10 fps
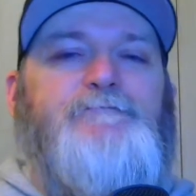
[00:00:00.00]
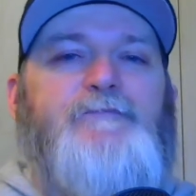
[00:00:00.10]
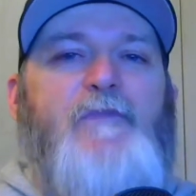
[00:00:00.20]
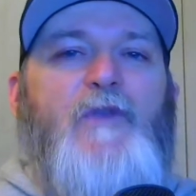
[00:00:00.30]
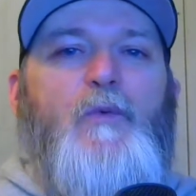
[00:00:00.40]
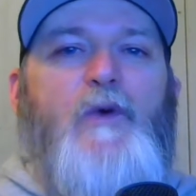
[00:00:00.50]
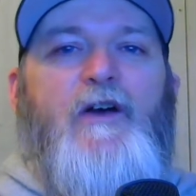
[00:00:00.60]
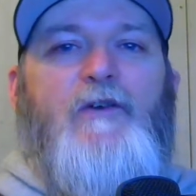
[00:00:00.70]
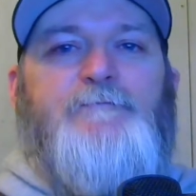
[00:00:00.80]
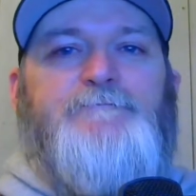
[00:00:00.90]

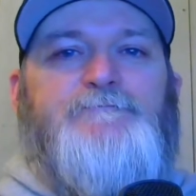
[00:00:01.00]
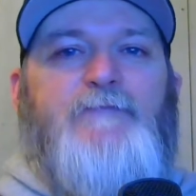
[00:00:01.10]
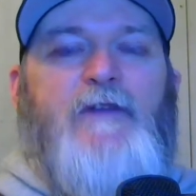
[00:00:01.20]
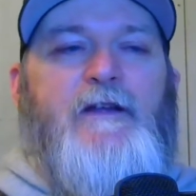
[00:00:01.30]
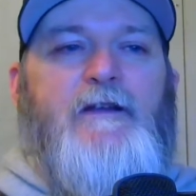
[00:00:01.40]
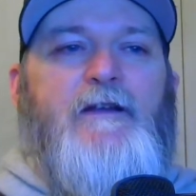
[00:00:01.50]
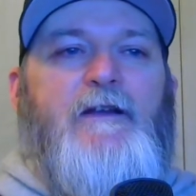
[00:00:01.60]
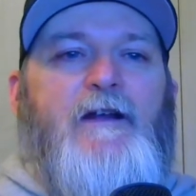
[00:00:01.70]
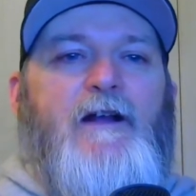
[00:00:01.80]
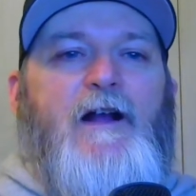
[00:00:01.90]
Well,
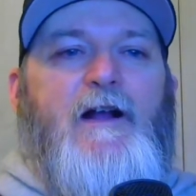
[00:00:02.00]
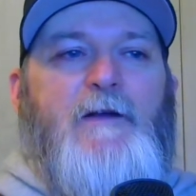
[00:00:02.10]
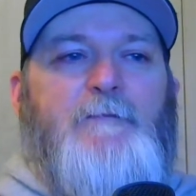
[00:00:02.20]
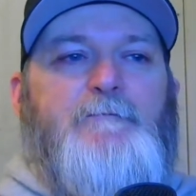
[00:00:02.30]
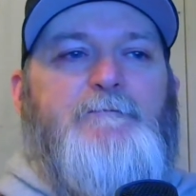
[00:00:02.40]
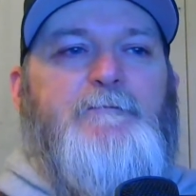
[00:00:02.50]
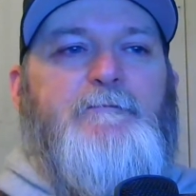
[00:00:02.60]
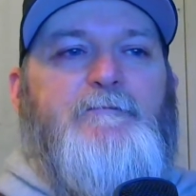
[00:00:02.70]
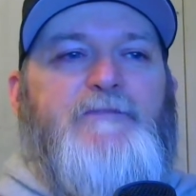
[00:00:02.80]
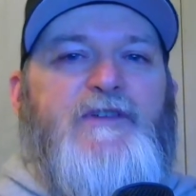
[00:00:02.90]

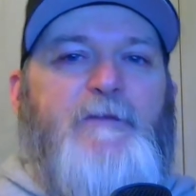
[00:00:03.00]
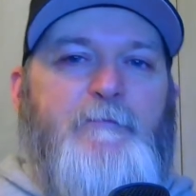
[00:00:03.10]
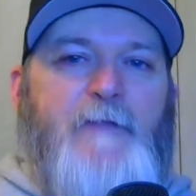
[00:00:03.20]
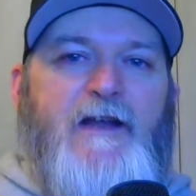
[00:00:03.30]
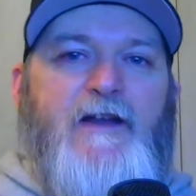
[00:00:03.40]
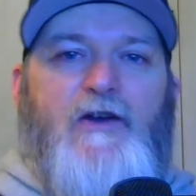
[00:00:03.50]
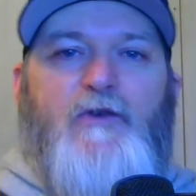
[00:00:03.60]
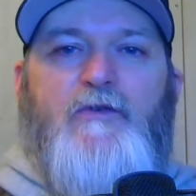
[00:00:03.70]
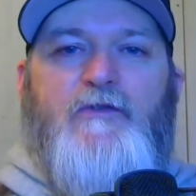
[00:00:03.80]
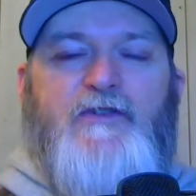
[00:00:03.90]
some may know
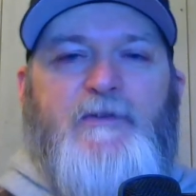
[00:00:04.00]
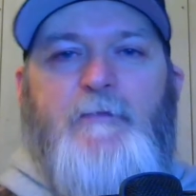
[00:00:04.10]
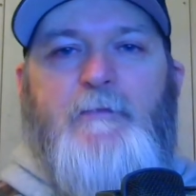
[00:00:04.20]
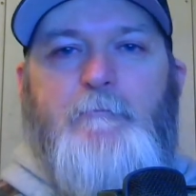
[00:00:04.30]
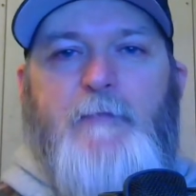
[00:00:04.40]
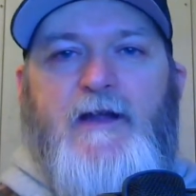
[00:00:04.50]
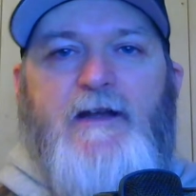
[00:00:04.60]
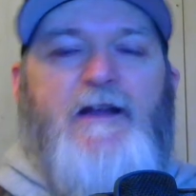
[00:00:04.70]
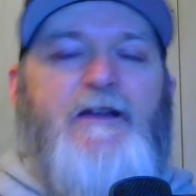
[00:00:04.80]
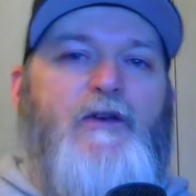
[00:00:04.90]
or some may
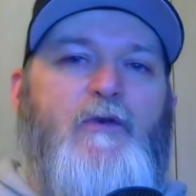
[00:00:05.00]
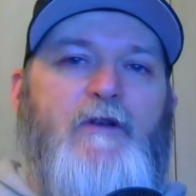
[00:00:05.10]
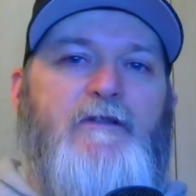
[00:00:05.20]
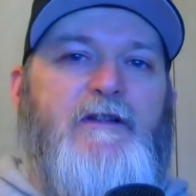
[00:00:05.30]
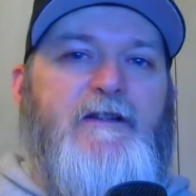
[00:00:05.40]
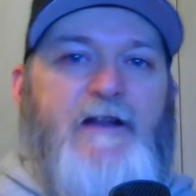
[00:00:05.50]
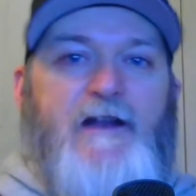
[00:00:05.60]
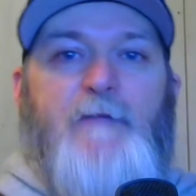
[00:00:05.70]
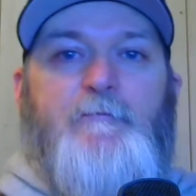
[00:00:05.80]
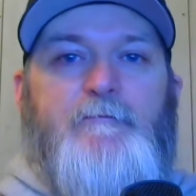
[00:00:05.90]
not know that
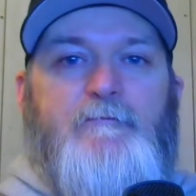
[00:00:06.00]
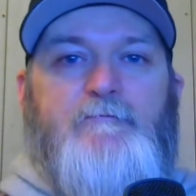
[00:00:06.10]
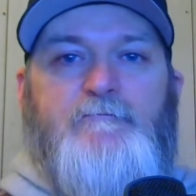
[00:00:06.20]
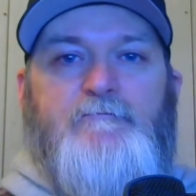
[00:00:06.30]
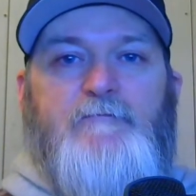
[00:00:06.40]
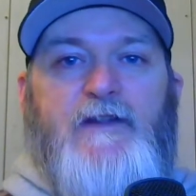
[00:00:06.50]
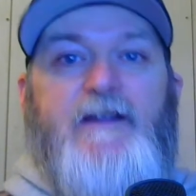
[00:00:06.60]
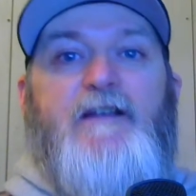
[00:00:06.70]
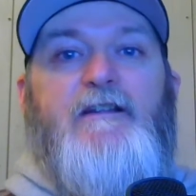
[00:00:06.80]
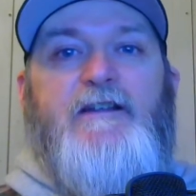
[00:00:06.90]
I'm
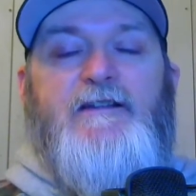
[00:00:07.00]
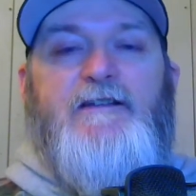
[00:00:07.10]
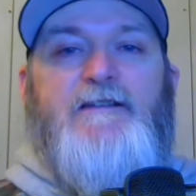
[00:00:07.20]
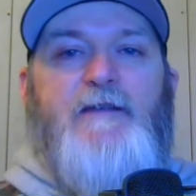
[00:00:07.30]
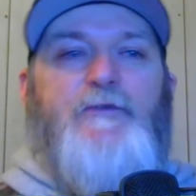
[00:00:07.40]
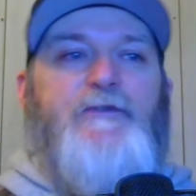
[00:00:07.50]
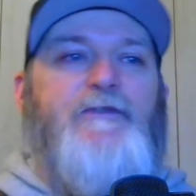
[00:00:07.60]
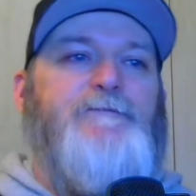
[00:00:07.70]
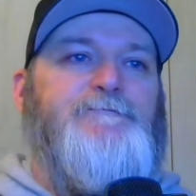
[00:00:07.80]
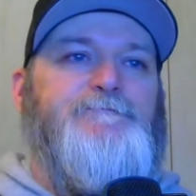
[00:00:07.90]
legally disabled.
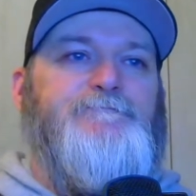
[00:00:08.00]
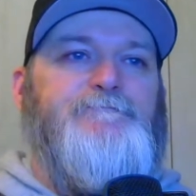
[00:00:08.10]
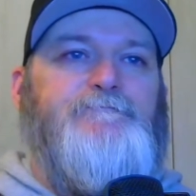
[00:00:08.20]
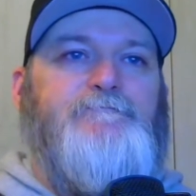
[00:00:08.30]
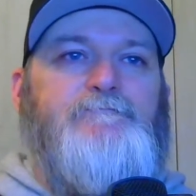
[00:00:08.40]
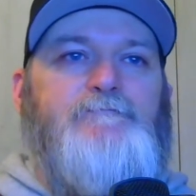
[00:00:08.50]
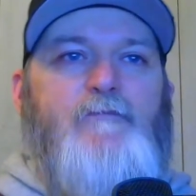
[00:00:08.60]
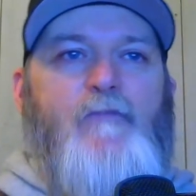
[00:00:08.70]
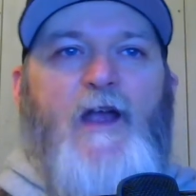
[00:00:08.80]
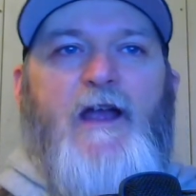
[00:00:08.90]

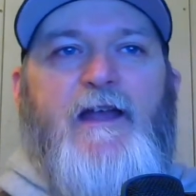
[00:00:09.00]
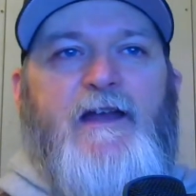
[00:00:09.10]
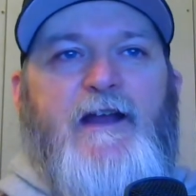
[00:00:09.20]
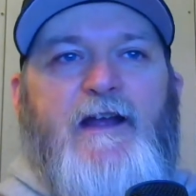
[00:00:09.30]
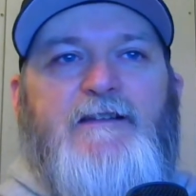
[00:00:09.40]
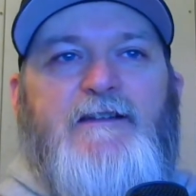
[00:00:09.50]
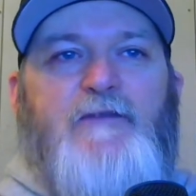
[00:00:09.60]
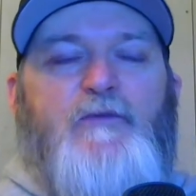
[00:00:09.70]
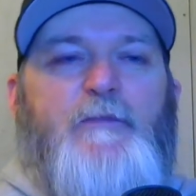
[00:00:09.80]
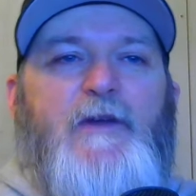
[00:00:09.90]
I had an accident
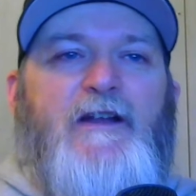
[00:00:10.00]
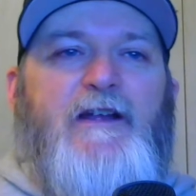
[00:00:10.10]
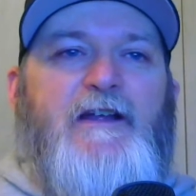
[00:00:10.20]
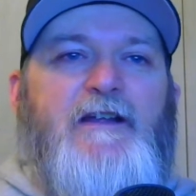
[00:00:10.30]
with my leg